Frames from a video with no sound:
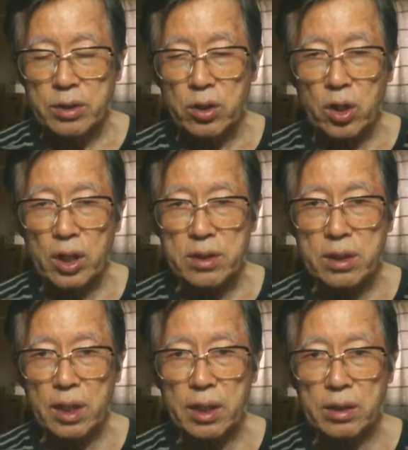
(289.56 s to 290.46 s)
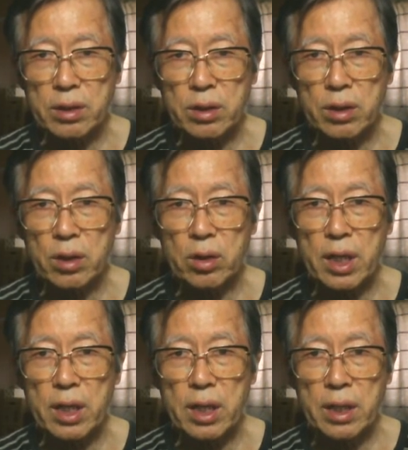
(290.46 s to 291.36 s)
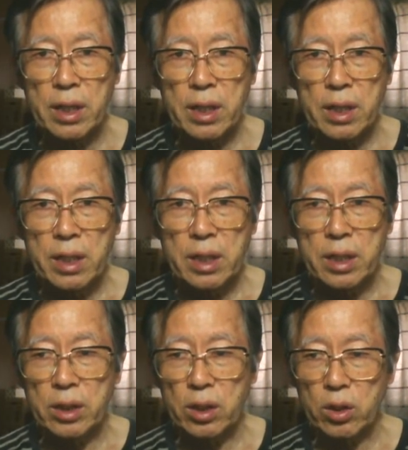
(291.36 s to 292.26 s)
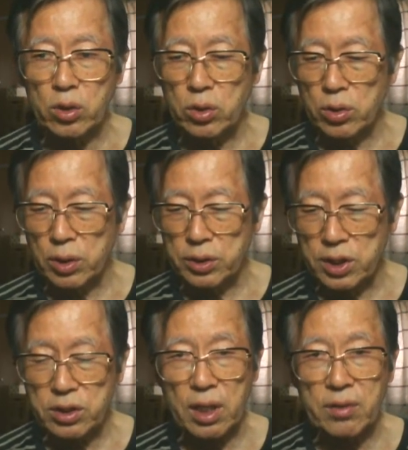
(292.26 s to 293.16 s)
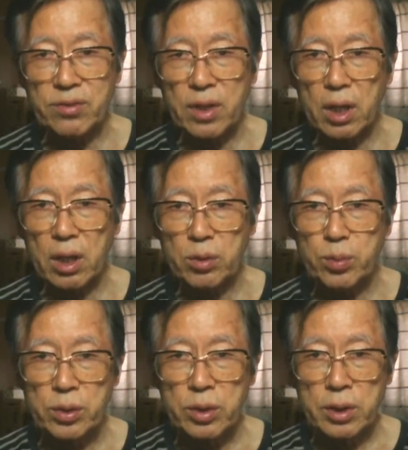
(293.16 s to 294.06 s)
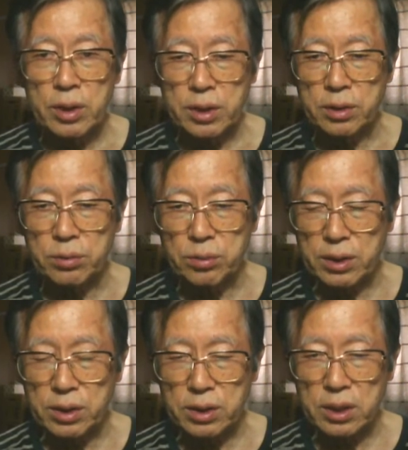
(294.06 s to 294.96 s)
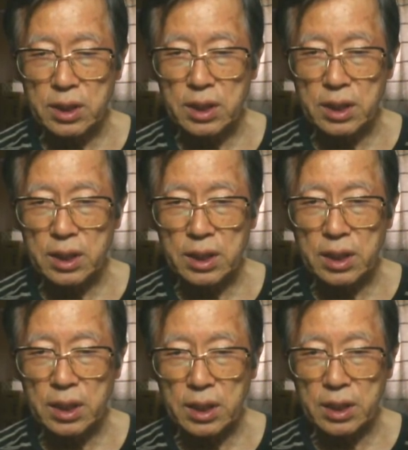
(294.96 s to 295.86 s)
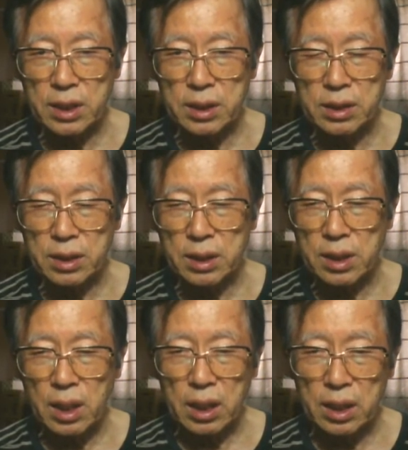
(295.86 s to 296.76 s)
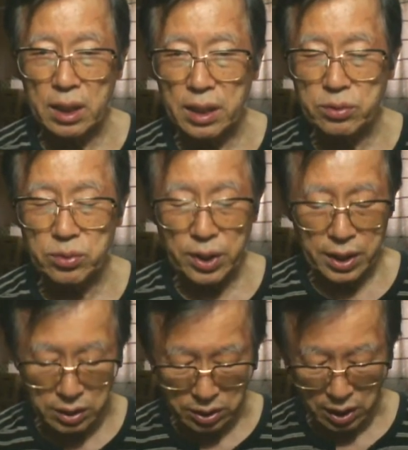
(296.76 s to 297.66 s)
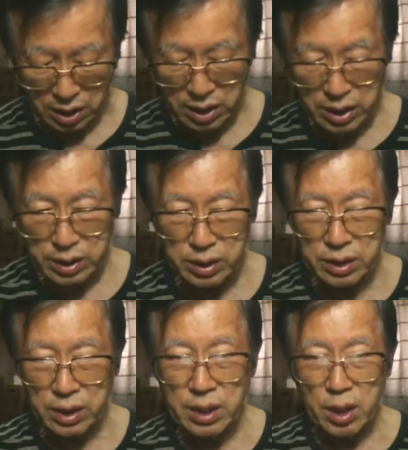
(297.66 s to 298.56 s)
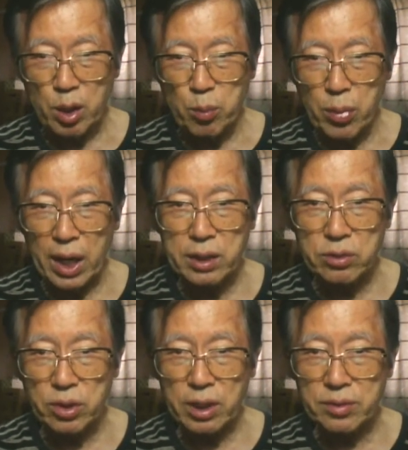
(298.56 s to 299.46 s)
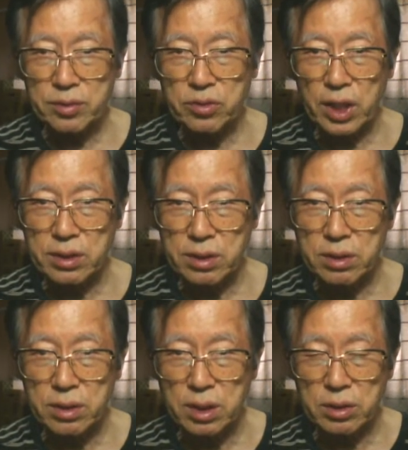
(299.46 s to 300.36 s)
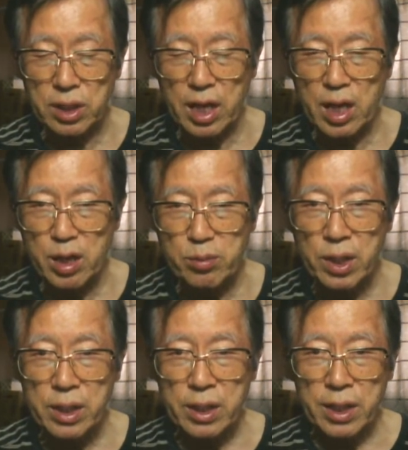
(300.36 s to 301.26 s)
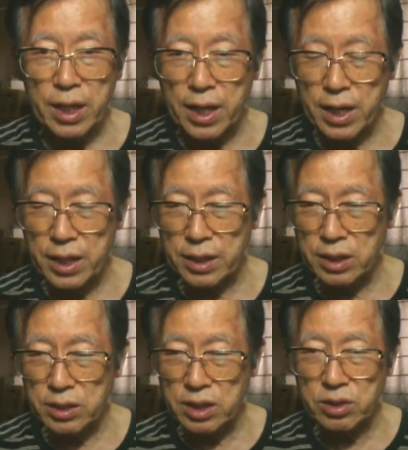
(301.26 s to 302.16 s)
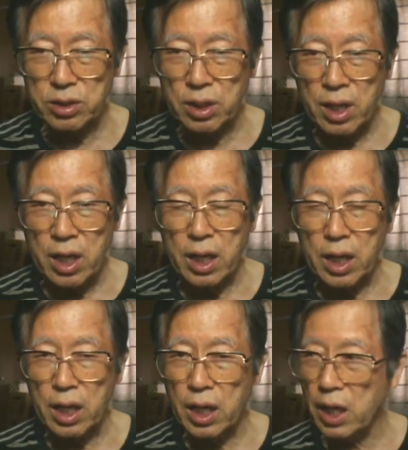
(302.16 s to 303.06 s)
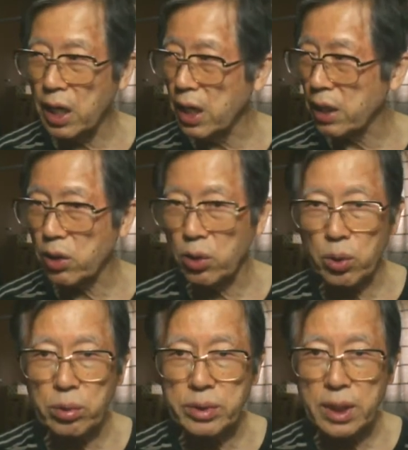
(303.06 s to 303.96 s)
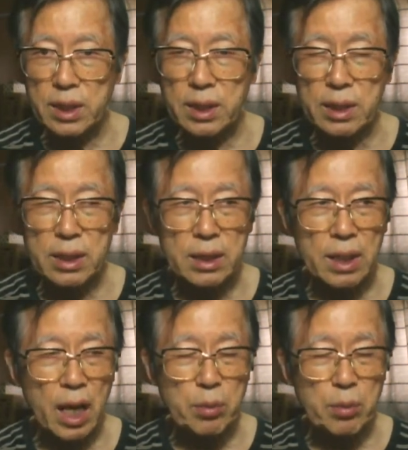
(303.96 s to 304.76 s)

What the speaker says: So I said, okay, you know, this envelope, written her address and my driver's license the same, And this Corona